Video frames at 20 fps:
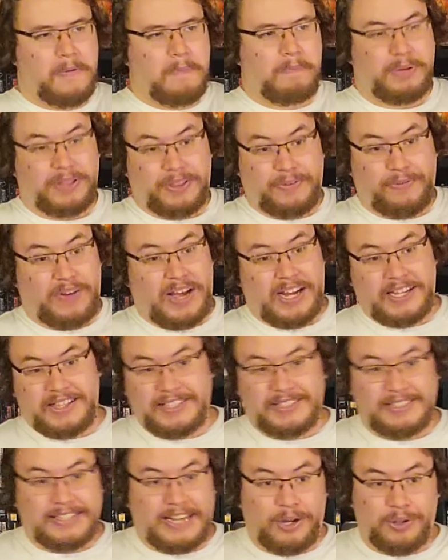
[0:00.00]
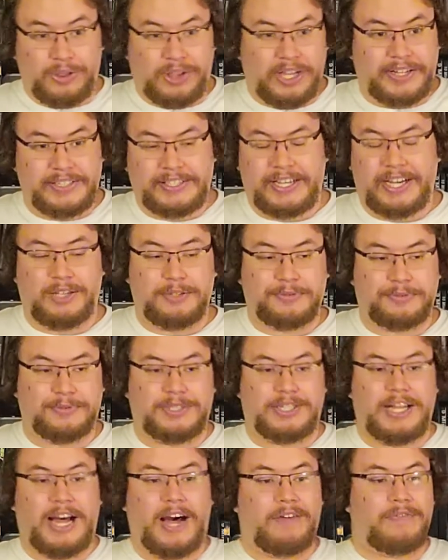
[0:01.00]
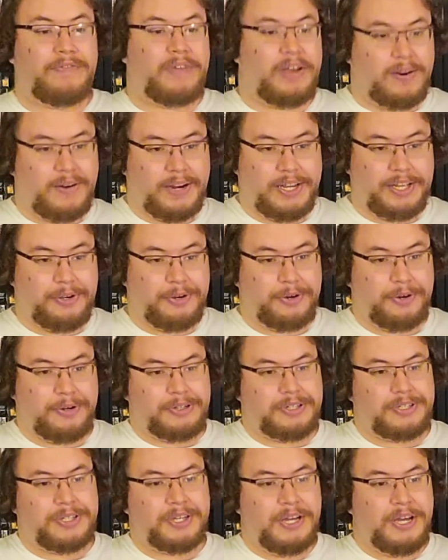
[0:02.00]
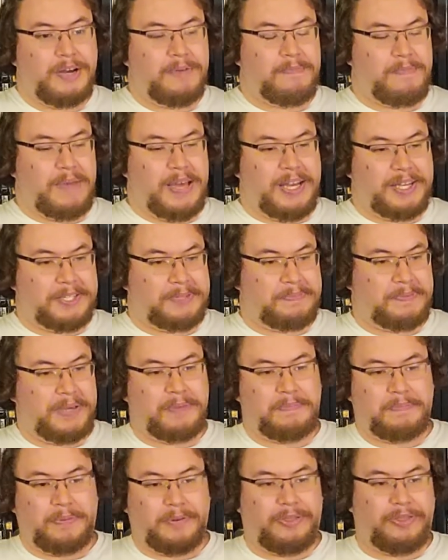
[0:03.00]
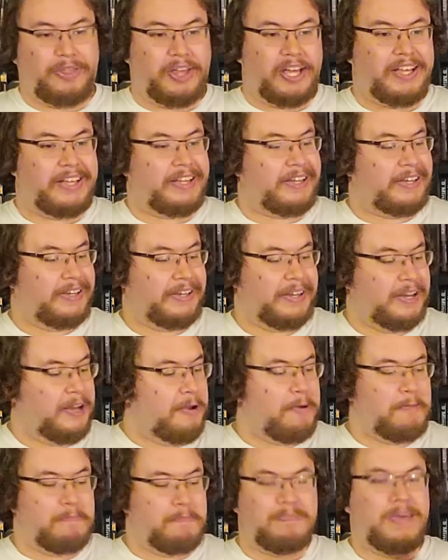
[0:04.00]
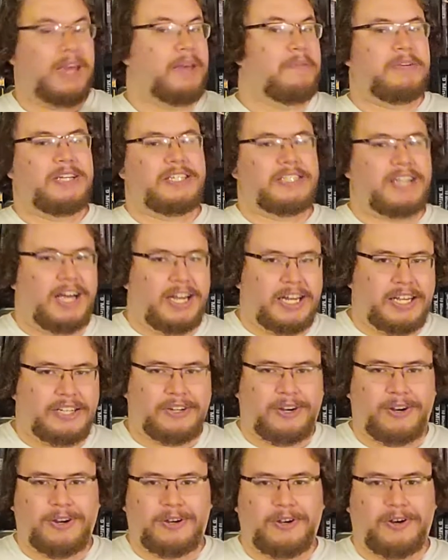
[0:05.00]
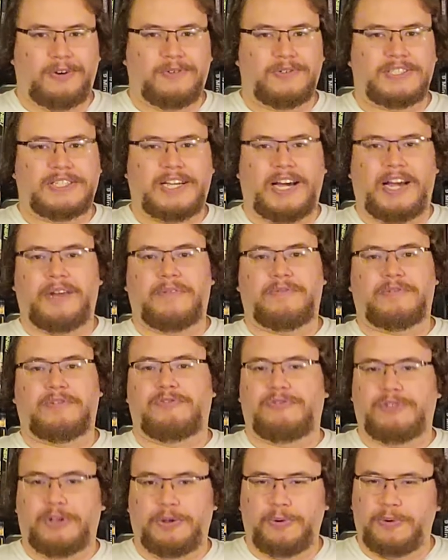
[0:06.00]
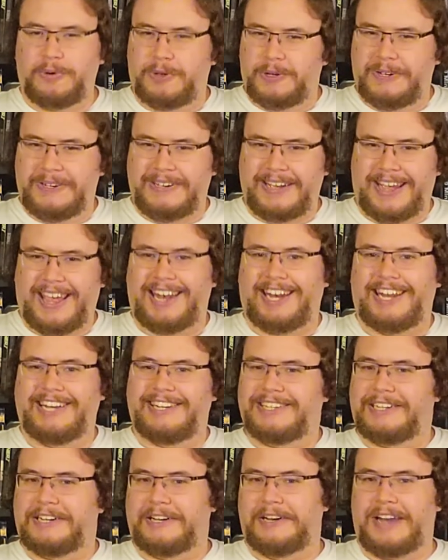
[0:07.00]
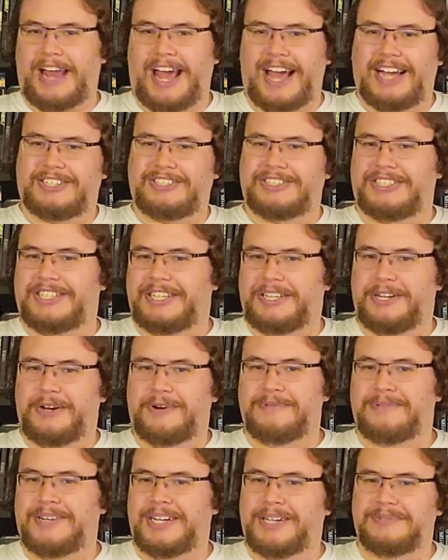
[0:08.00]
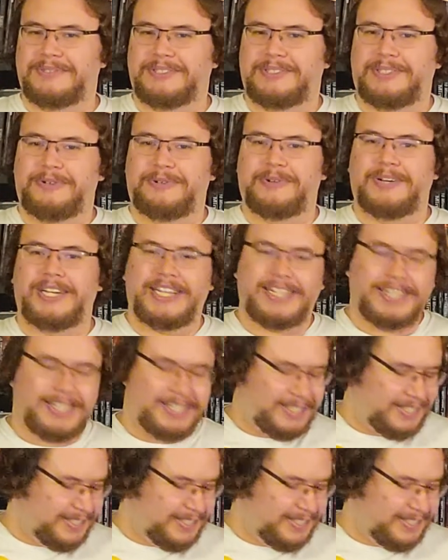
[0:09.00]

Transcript: But the fact that Southland Tales was not very good makes people think maybe Donnie Darko was kind of a fluke and he didn't actually know what he was doing.